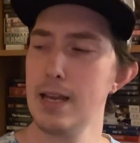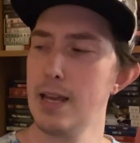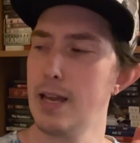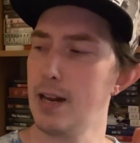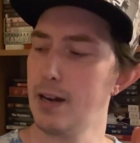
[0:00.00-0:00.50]

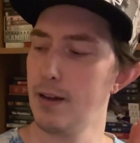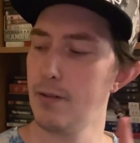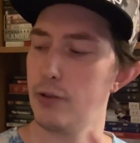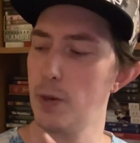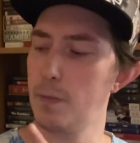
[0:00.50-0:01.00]
And uh,
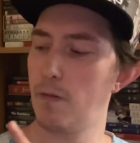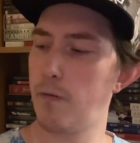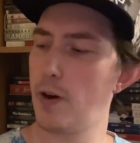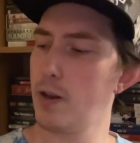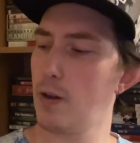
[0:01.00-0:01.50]
James
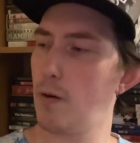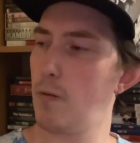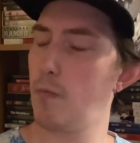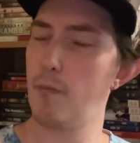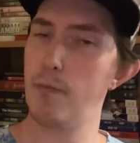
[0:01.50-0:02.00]
Franco
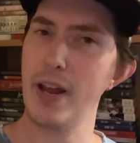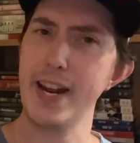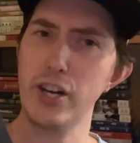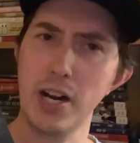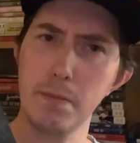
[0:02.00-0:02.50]

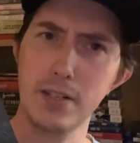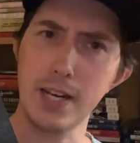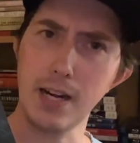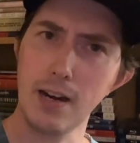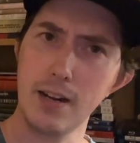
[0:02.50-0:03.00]
played James
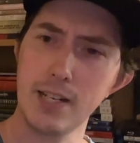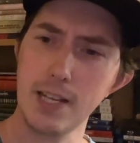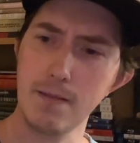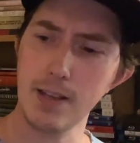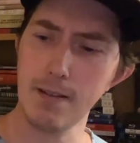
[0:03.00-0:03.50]
Dean in a
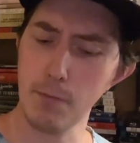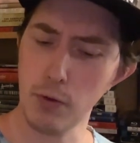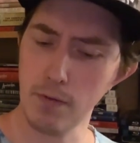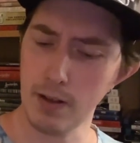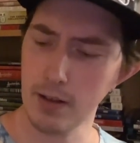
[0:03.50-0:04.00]
T V
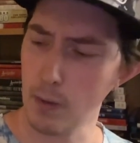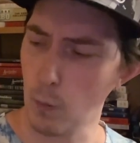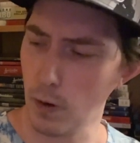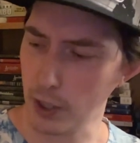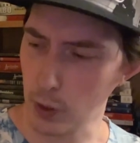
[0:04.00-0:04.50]
movie and
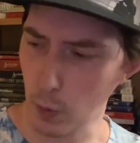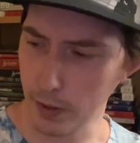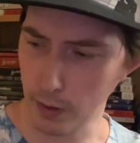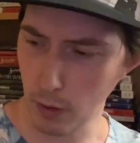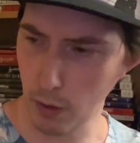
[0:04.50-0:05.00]
won a
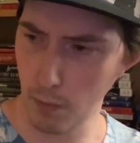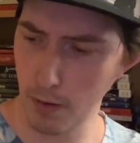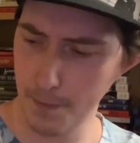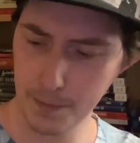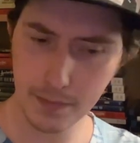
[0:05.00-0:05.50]
Golden Globe.
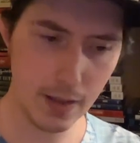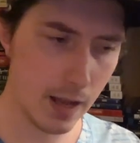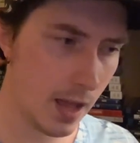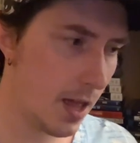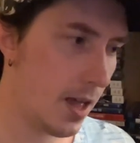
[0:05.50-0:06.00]

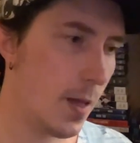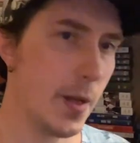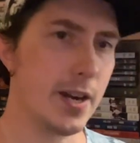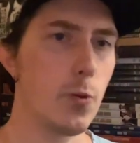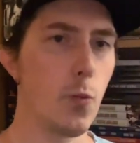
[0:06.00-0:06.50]
And
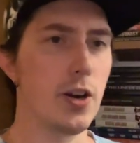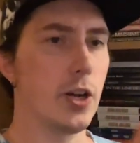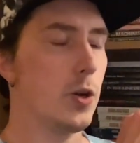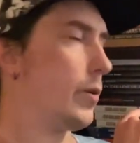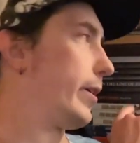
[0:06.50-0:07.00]
then he won a
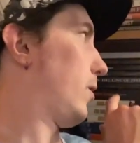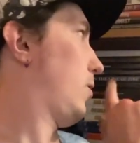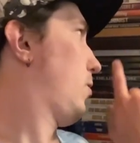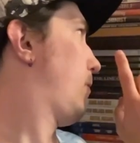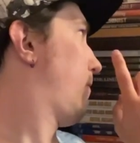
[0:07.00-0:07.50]
Golden
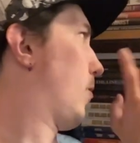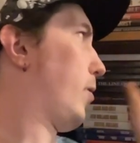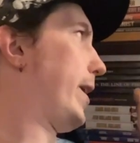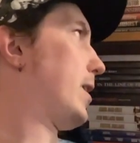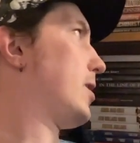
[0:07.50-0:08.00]
Globe for
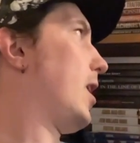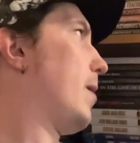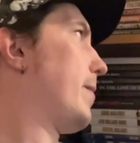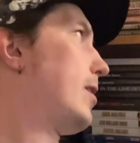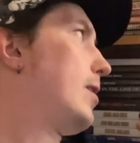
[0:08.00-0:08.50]
playing
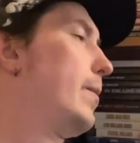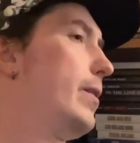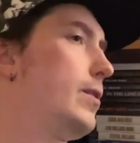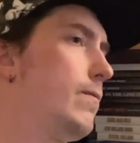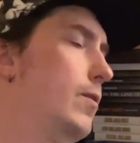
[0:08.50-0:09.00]
Tommy in
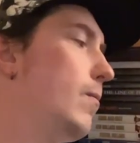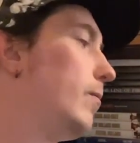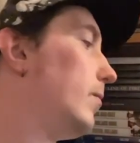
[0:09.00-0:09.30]
this film